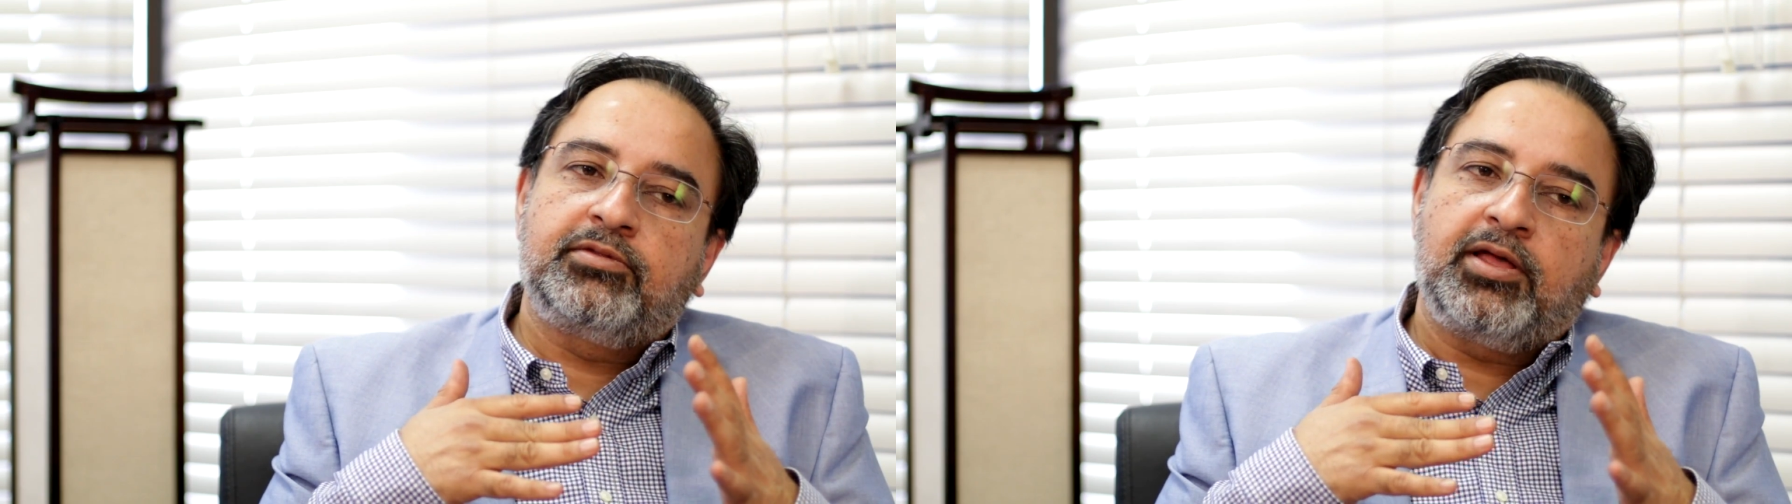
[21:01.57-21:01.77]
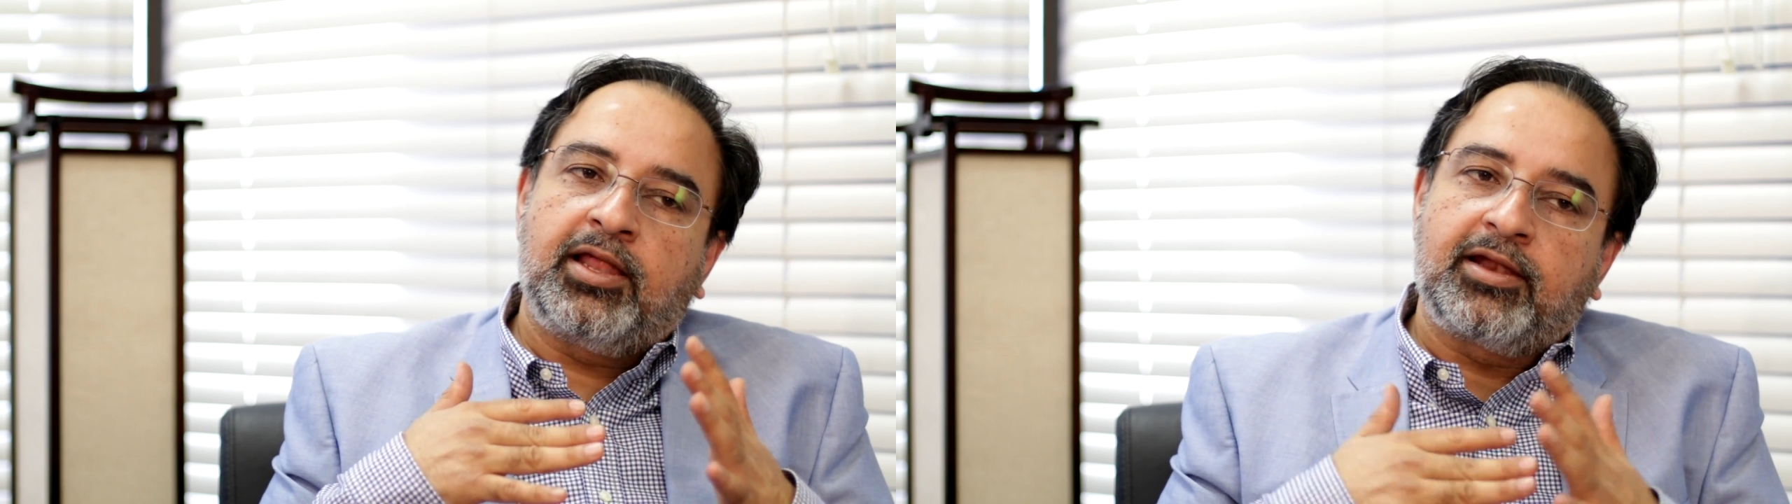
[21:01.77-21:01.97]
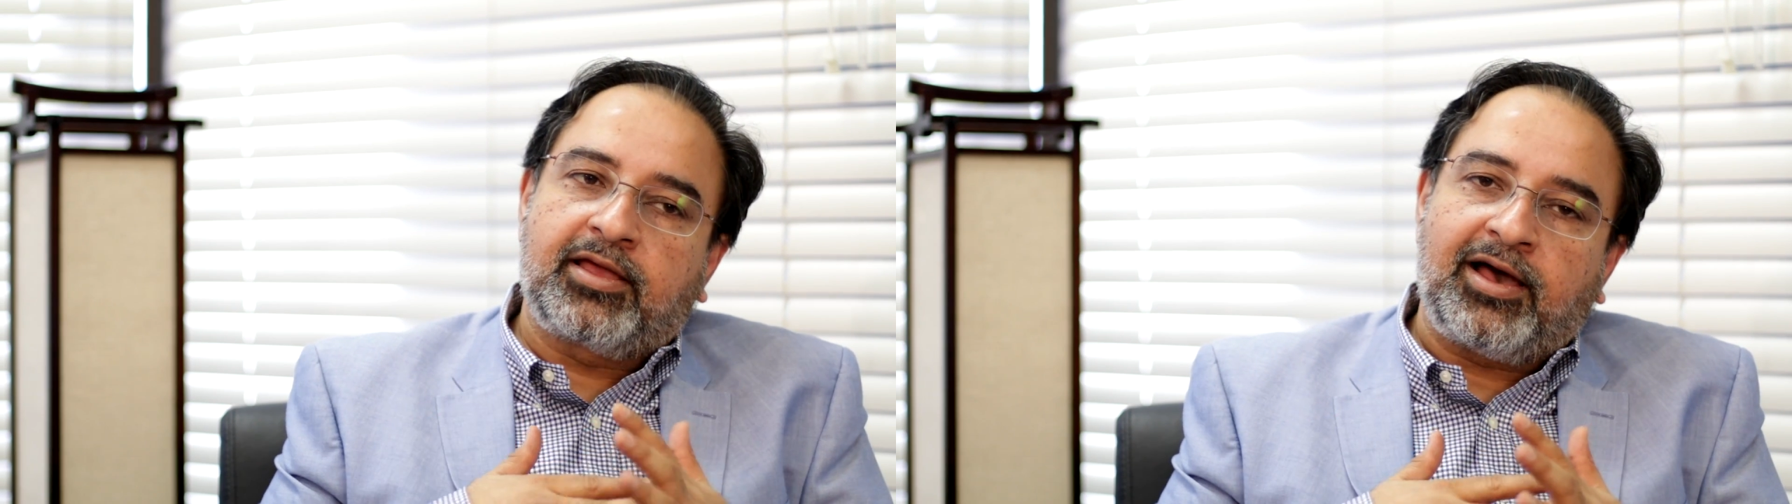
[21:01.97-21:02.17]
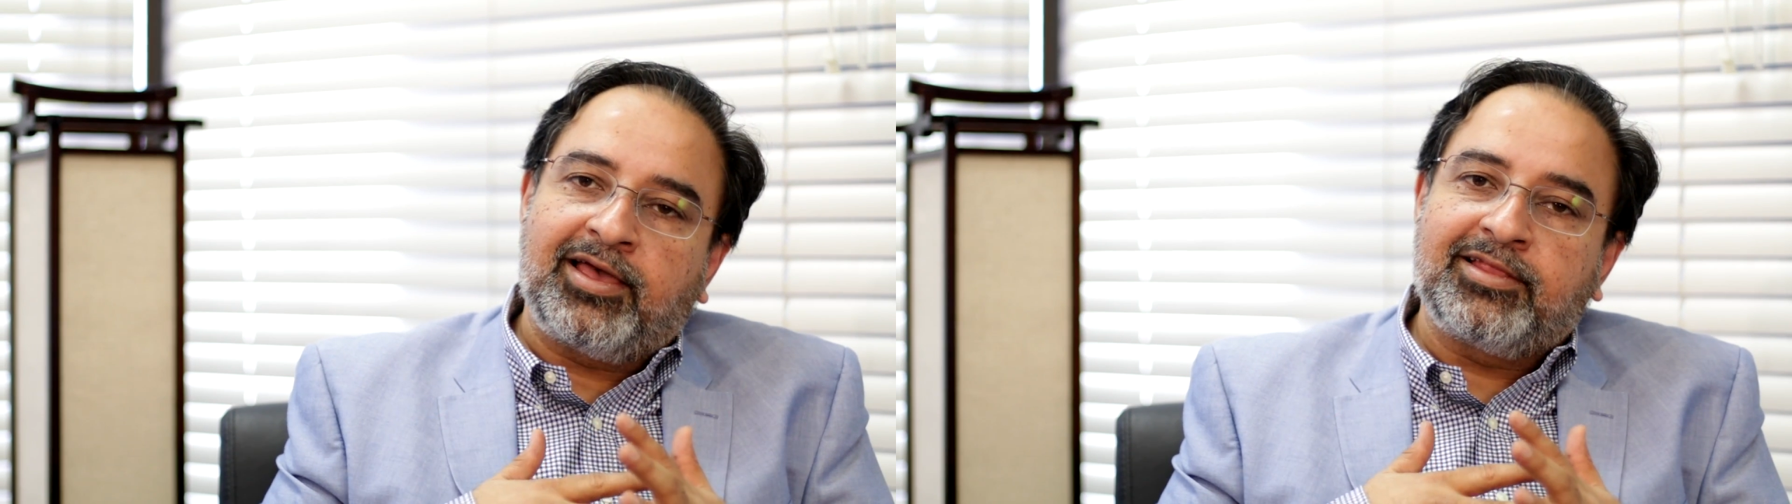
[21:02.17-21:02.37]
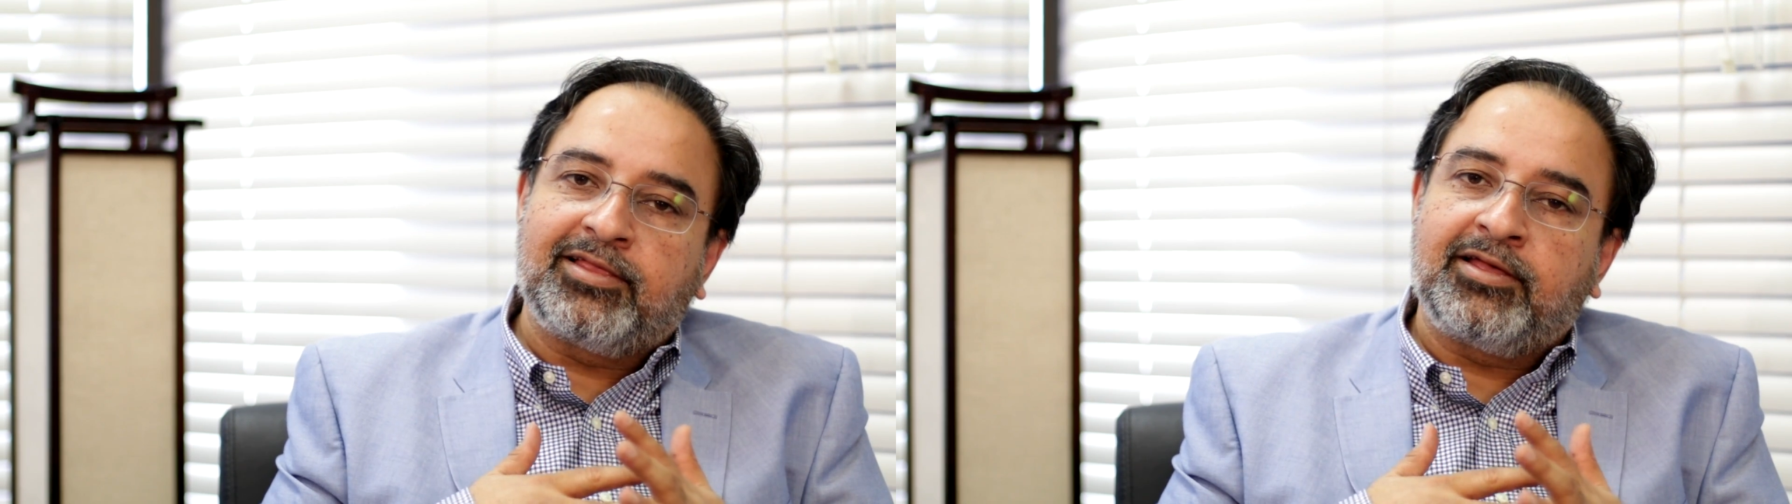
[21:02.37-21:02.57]
Al
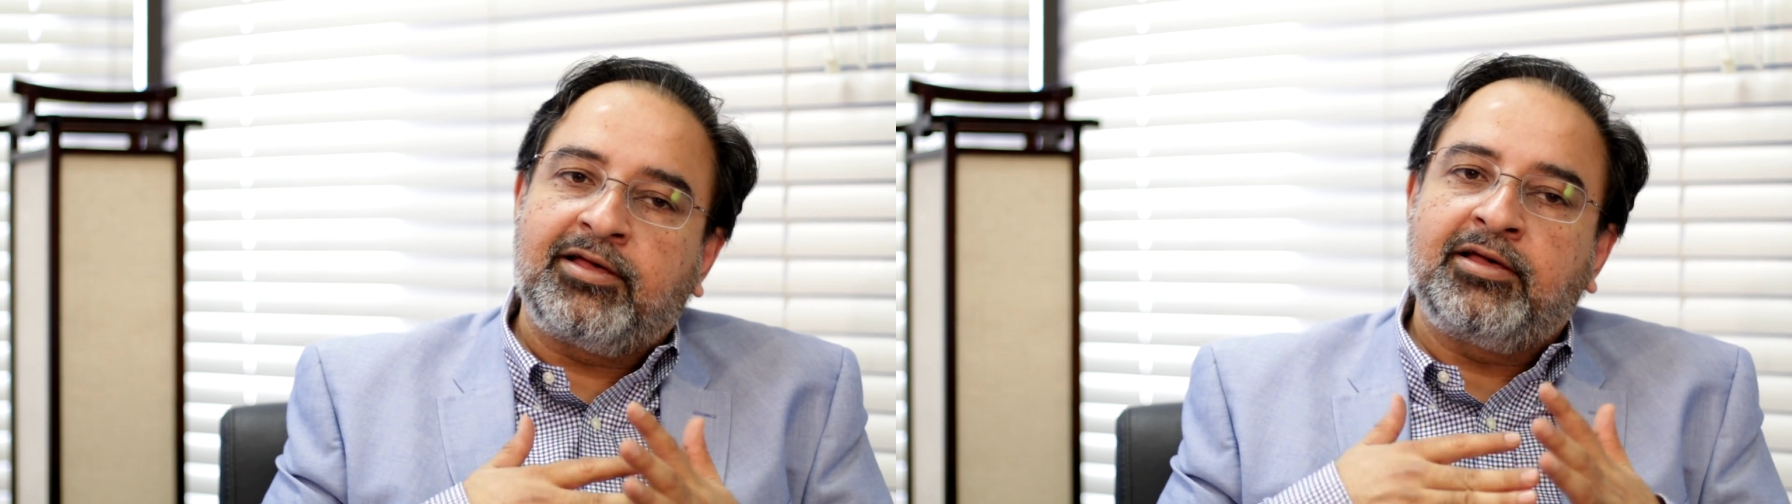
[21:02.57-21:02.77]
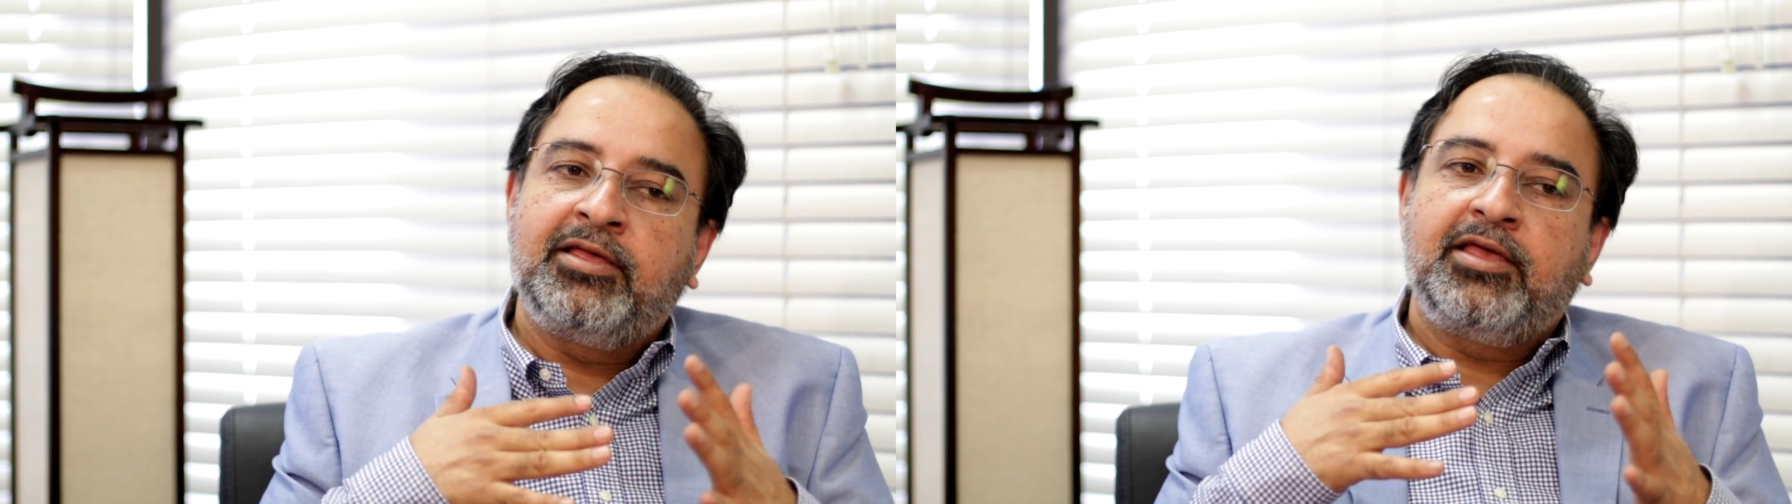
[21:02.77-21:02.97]
Qaeda